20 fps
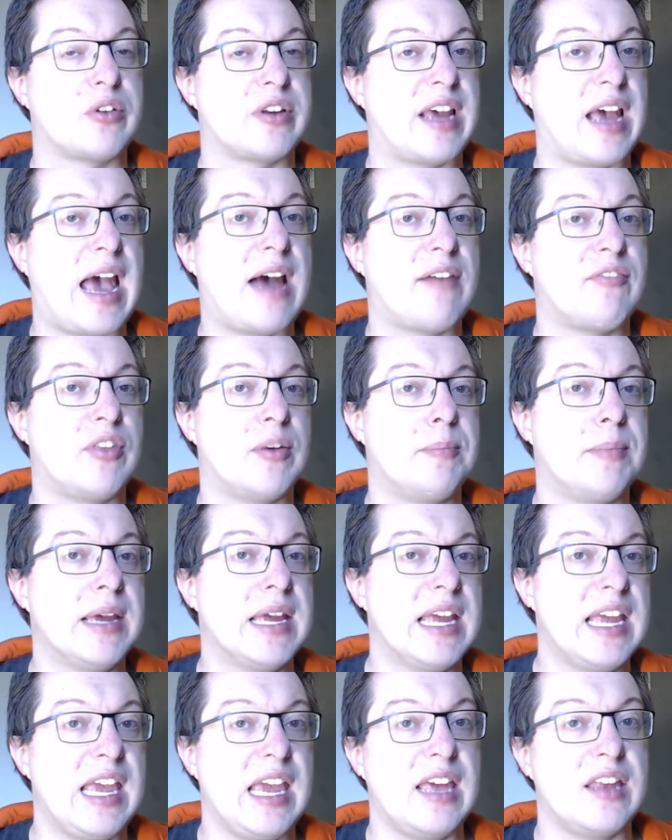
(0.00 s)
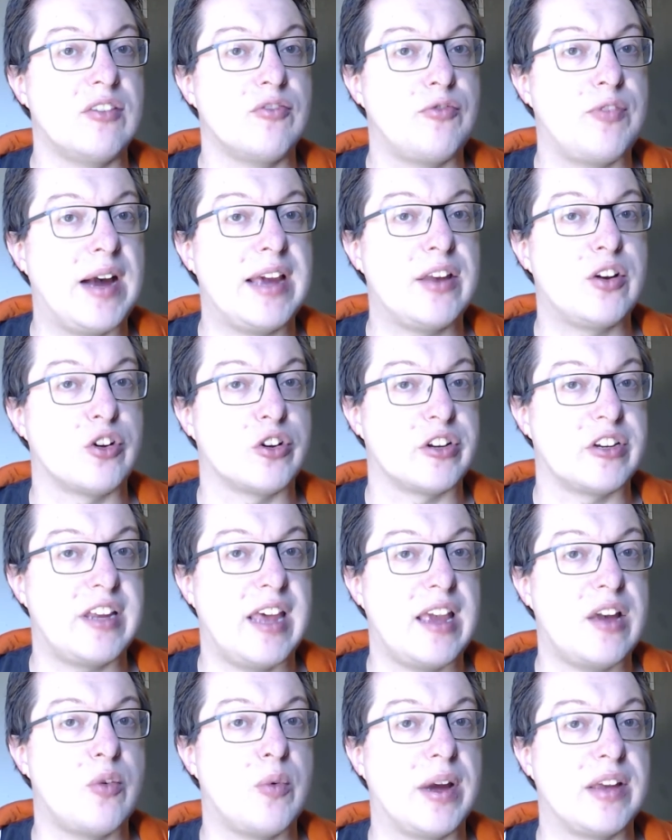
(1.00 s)
to have them infight or to
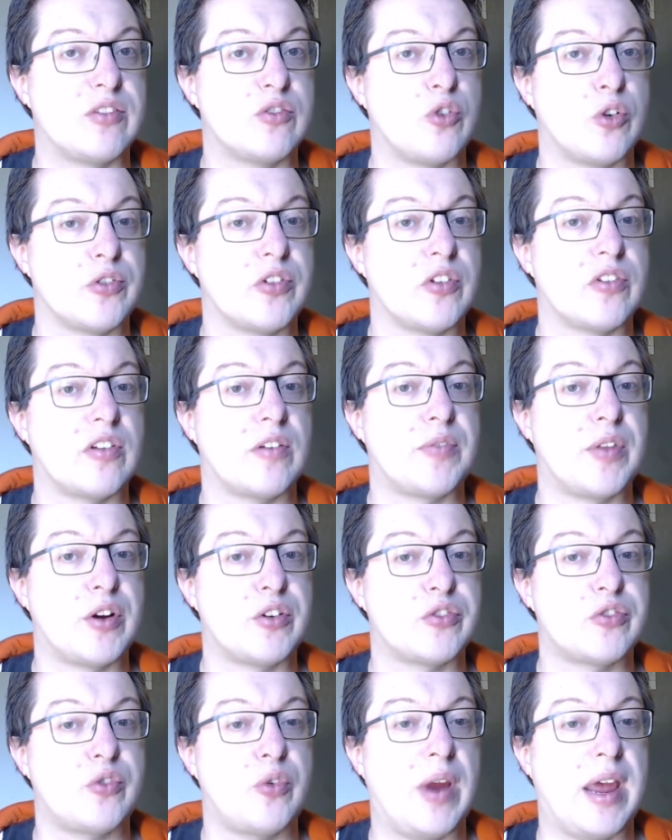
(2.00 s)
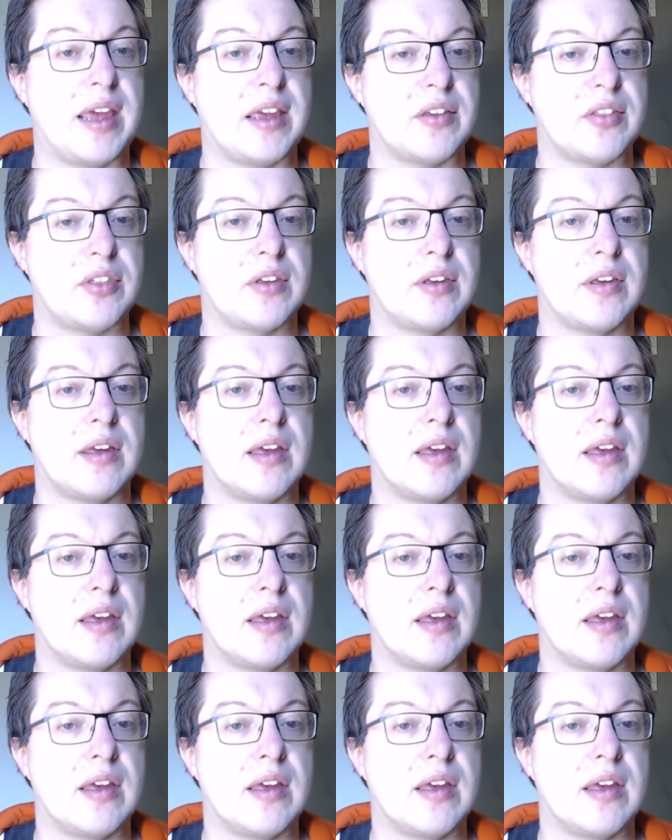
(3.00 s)
take away sources of their strength.